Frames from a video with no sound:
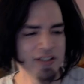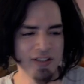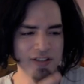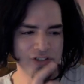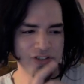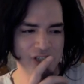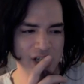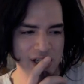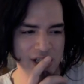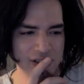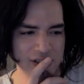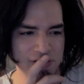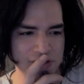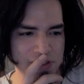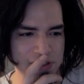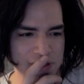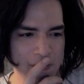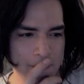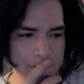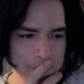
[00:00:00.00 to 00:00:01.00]

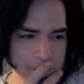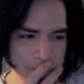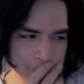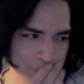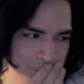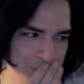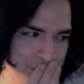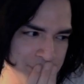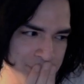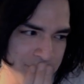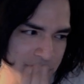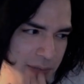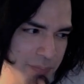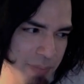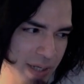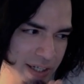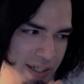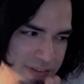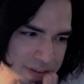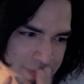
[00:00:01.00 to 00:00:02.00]
change
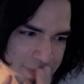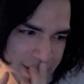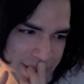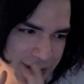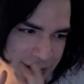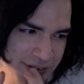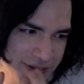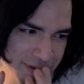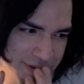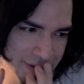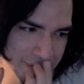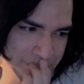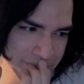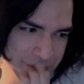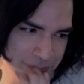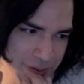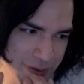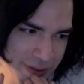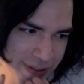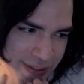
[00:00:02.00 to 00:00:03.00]
back to my other
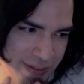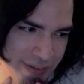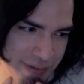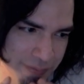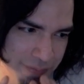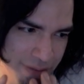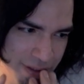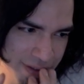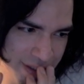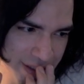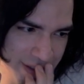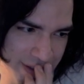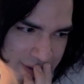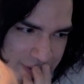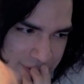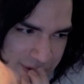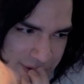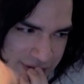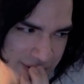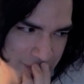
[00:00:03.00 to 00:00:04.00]
player again,
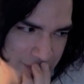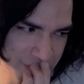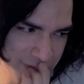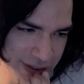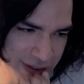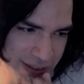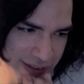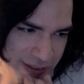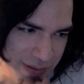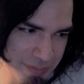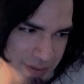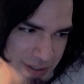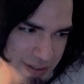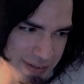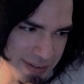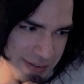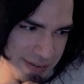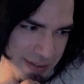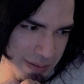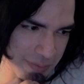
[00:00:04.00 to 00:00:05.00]
because I'm feeling like I'm hearing
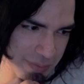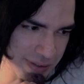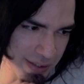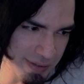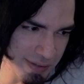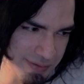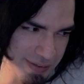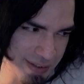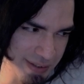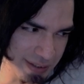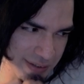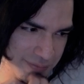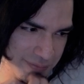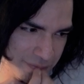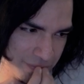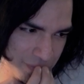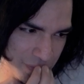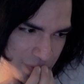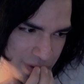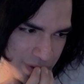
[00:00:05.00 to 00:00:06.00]
the same songs
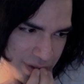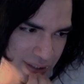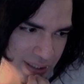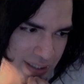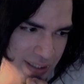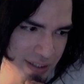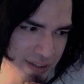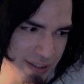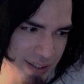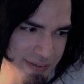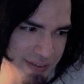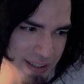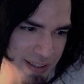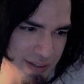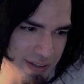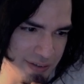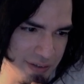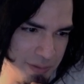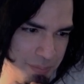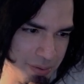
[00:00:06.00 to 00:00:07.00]
again. Like that
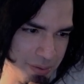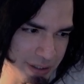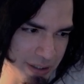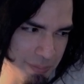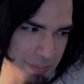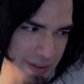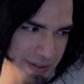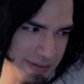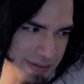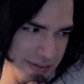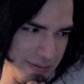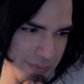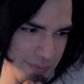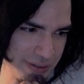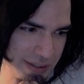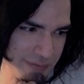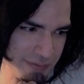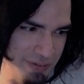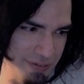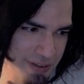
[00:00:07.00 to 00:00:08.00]
other player makes it so we
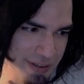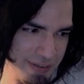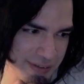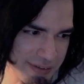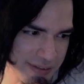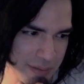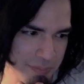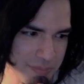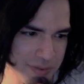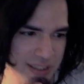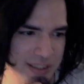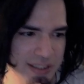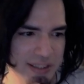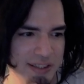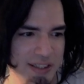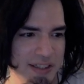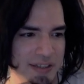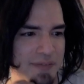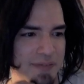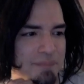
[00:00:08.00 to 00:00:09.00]
never hear the same thing
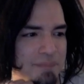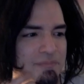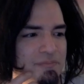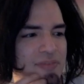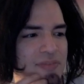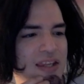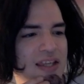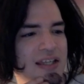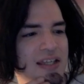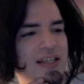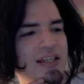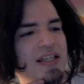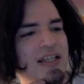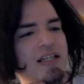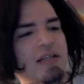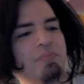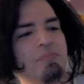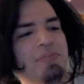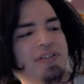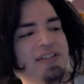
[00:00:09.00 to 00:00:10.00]
again.
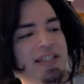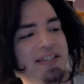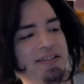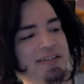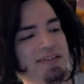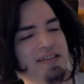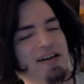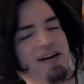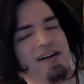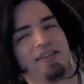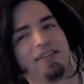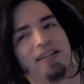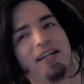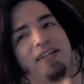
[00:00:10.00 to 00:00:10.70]
But this song, I